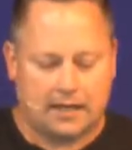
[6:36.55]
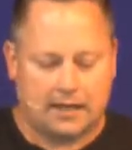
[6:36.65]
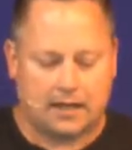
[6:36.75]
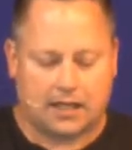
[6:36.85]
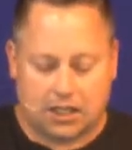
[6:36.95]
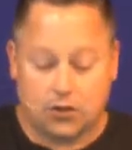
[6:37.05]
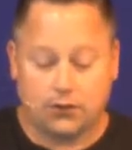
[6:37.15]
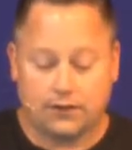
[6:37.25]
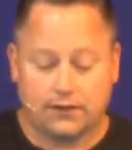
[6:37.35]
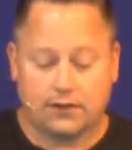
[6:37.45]

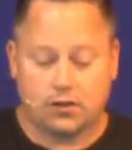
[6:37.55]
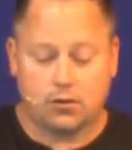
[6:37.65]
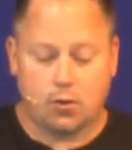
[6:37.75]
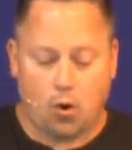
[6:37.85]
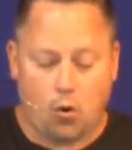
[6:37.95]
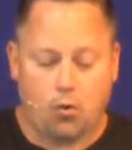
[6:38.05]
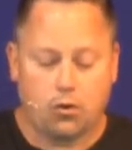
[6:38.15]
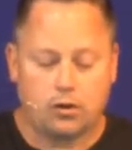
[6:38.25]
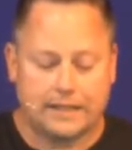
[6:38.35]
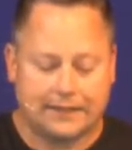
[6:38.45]
accuses you
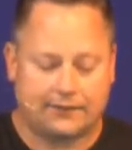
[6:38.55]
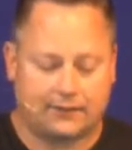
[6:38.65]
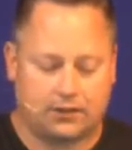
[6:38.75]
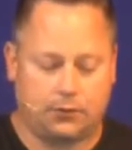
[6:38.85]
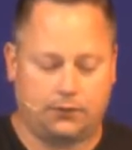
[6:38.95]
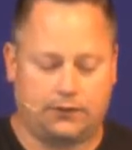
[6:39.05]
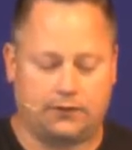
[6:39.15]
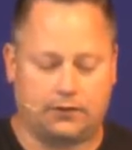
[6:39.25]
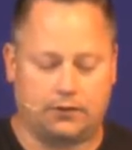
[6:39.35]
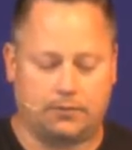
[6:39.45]
or excuses you.